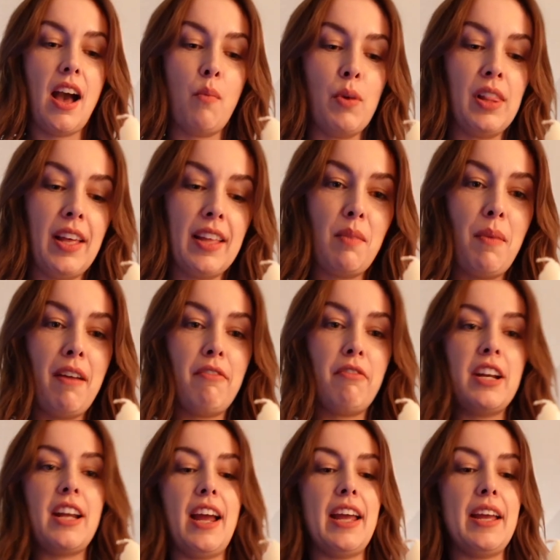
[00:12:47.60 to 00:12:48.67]
Uh, we light them every
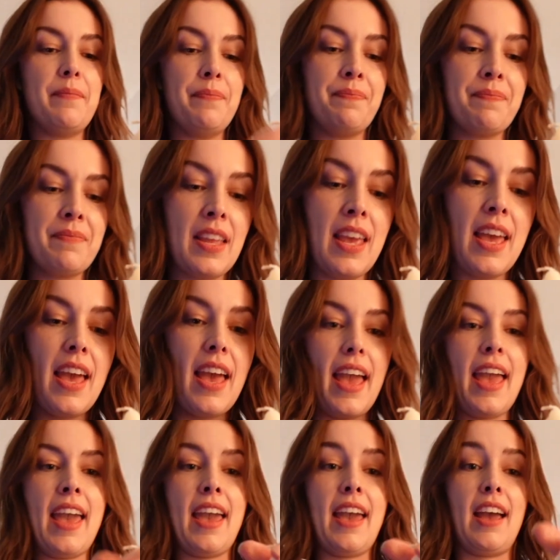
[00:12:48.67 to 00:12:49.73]
night
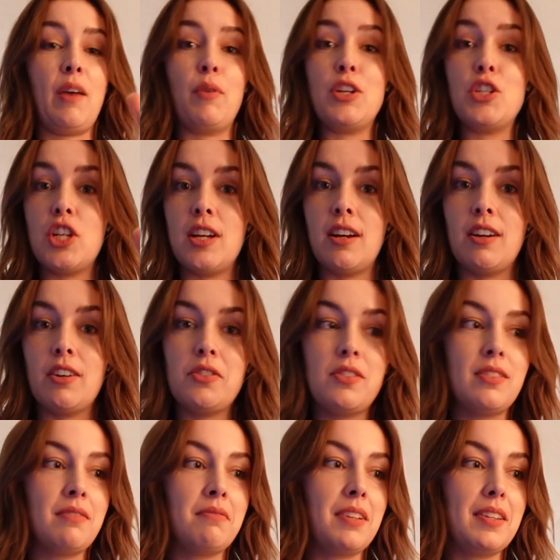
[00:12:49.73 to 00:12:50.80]
and we
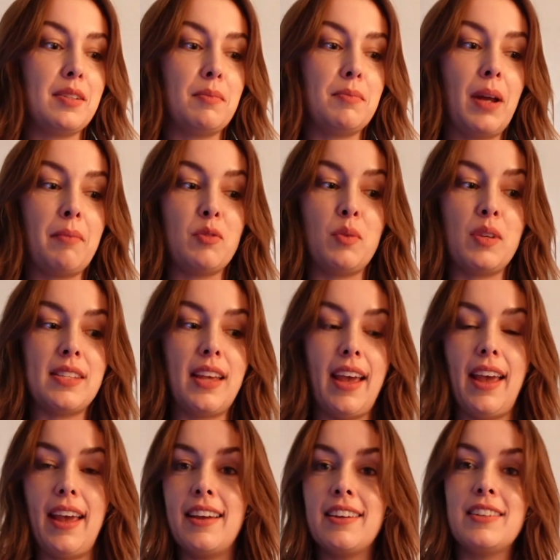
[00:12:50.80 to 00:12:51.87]
cheers and sometimes we
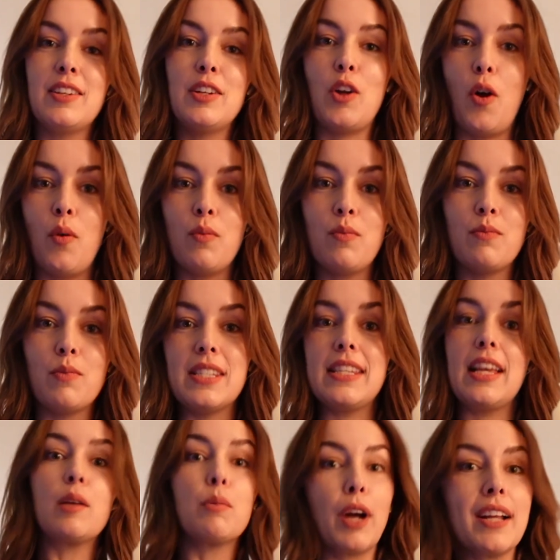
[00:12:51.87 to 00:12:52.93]
say, you know, we
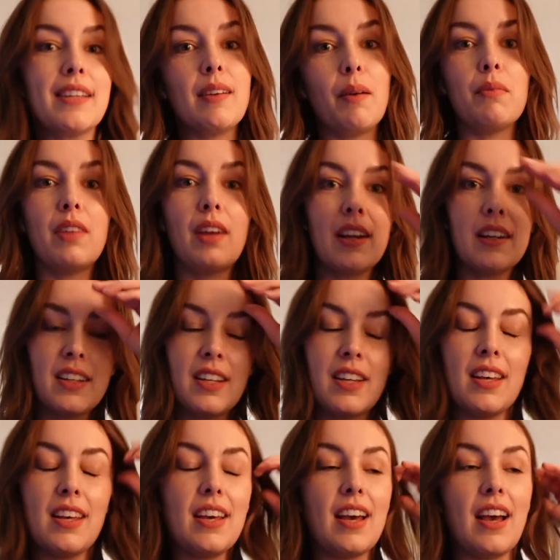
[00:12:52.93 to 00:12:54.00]
celebrate something
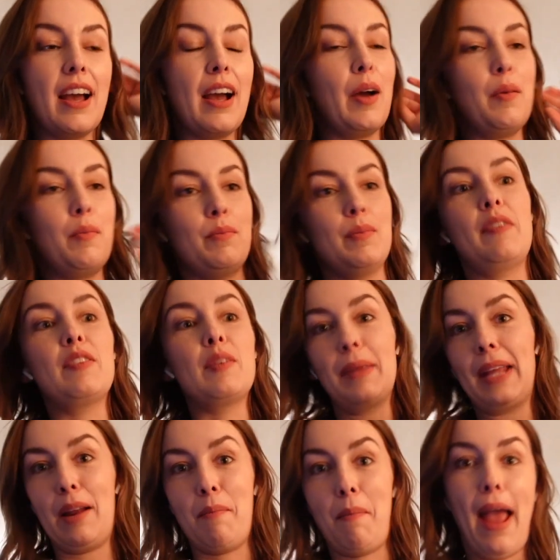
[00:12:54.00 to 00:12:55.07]
um, somebody
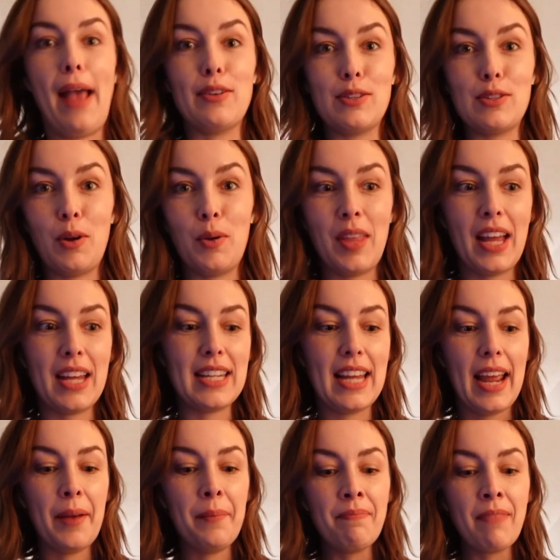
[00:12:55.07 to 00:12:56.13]
had a milestone that
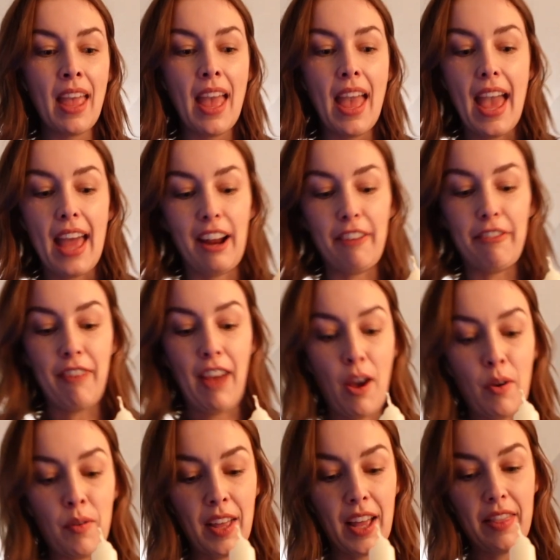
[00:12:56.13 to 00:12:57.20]
day, and I
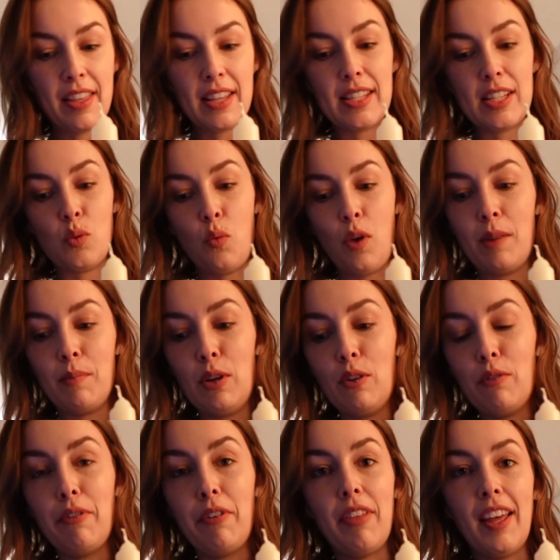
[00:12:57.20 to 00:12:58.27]
found that this is one
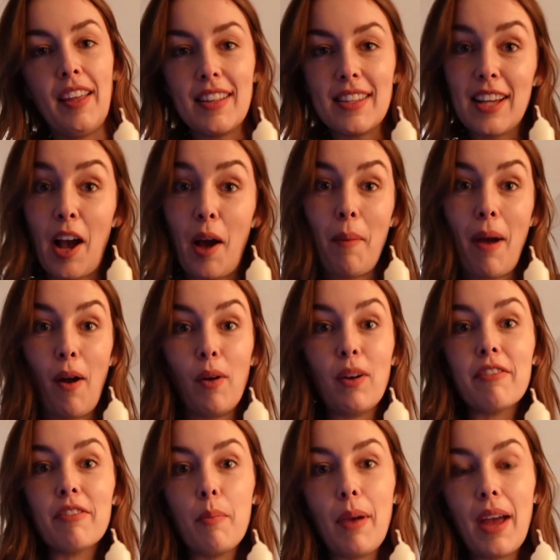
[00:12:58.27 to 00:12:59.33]
beautiful thing that's come out
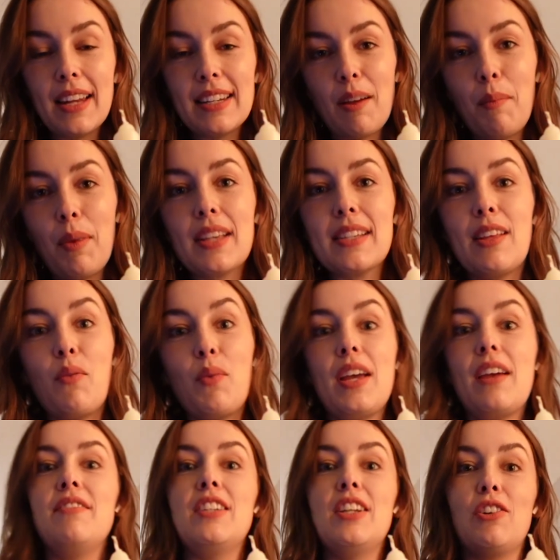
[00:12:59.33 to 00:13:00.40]
of the pandemic is that we
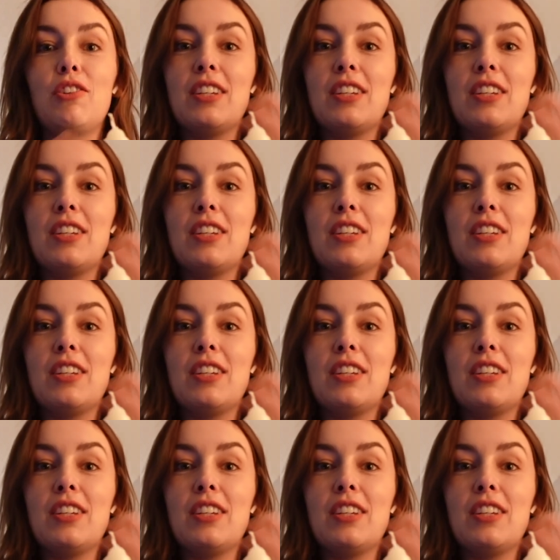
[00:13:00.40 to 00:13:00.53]
have dinner